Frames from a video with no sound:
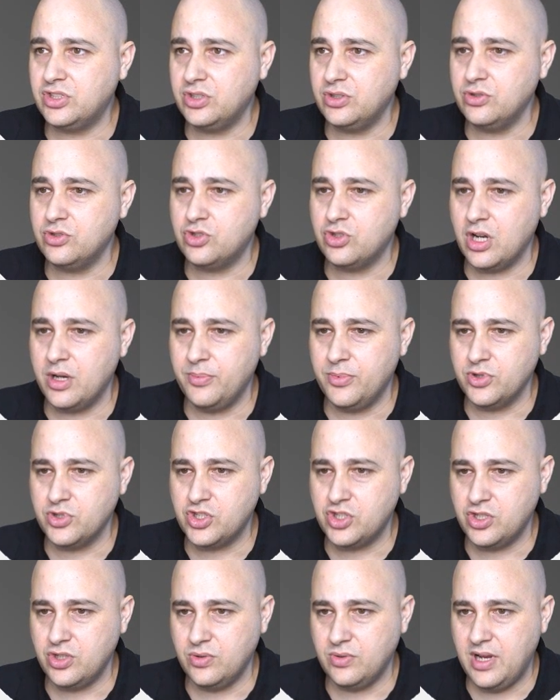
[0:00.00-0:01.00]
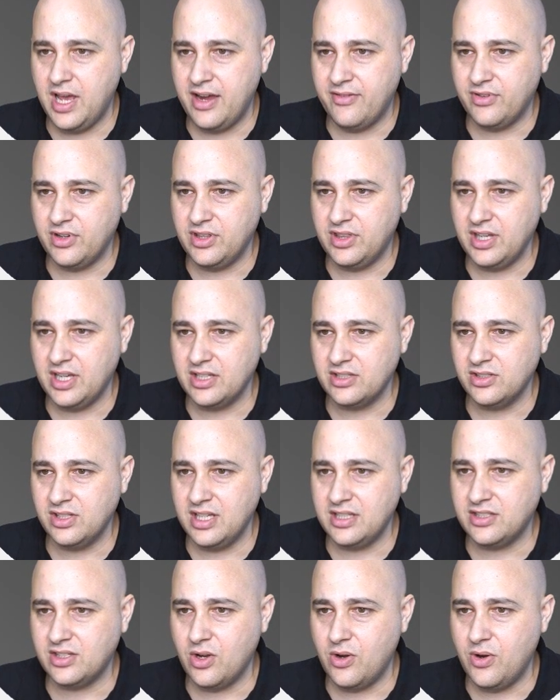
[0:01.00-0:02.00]
to troubleshoot everything.
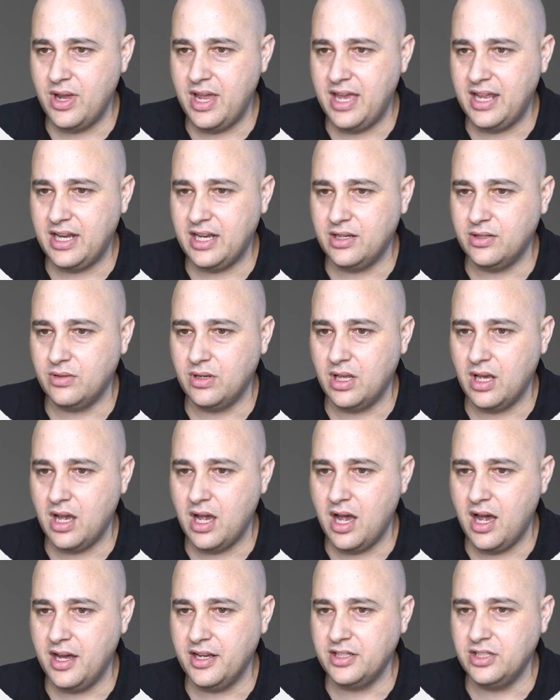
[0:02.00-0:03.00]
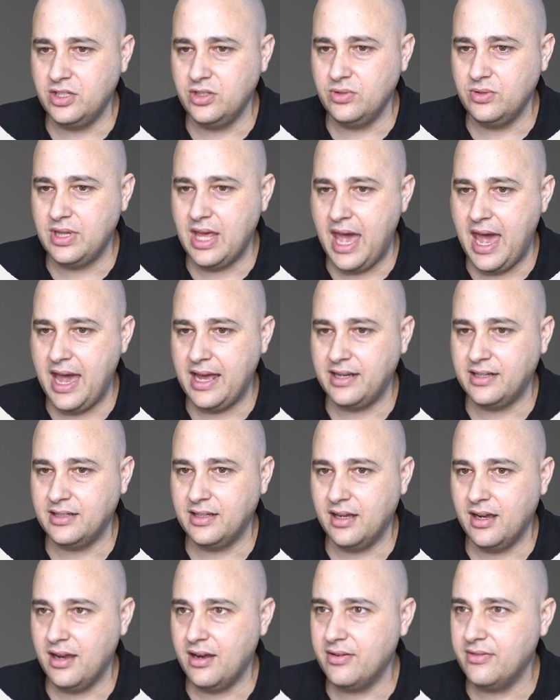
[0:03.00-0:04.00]
So let's go ahead and undo that.
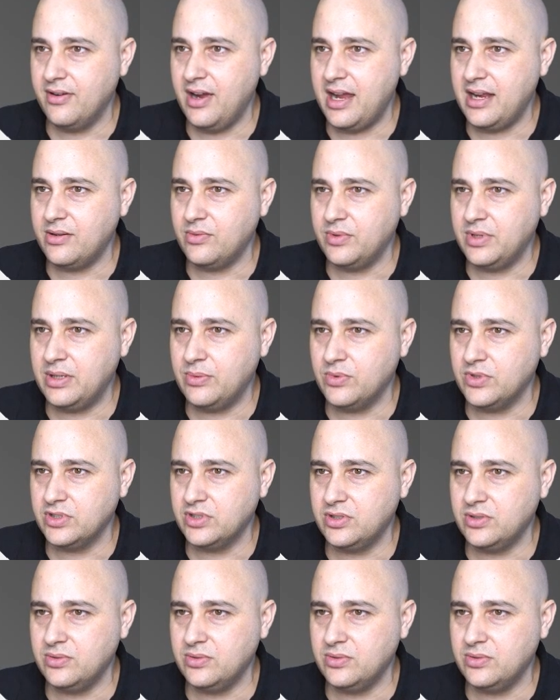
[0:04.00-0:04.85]
All right, we will